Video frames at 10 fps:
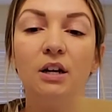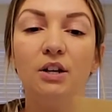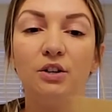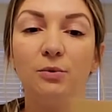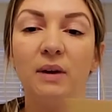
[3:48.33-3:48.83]

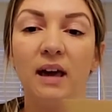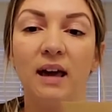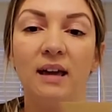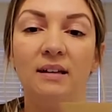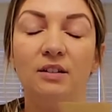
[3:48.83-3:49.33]
You
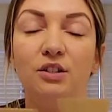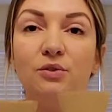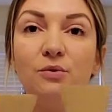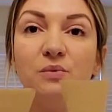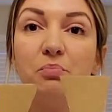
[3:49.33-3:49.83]
can
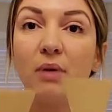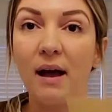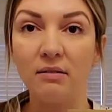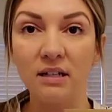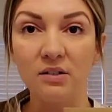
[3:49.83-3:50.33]
use
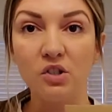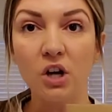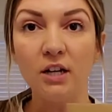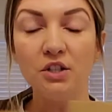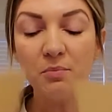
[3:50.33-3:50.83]
brown
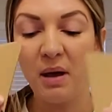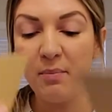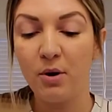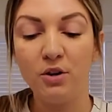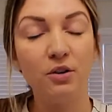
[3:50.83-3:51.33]
construction
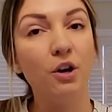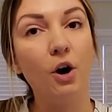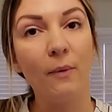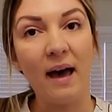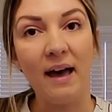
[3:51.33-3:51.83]
paper. You can
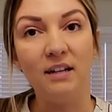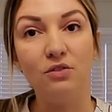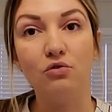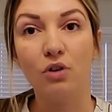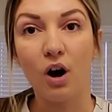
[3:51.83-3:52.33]
go ahead and
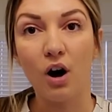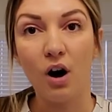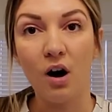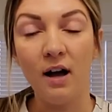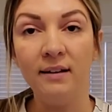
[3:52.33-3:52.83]
draw
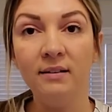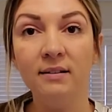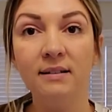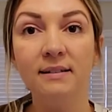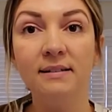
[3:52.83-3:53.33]
on
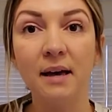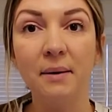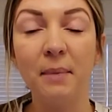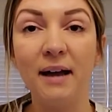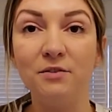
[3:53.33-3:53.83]

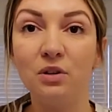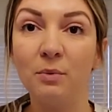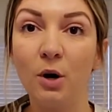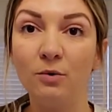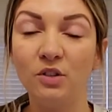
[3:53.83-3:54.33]
some ice cream
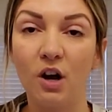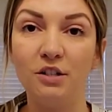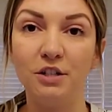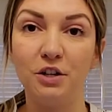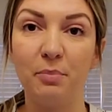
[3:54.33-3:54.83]
cones
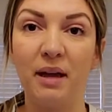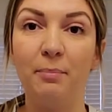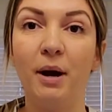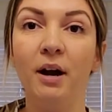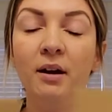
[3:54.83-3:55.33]
onto your paper.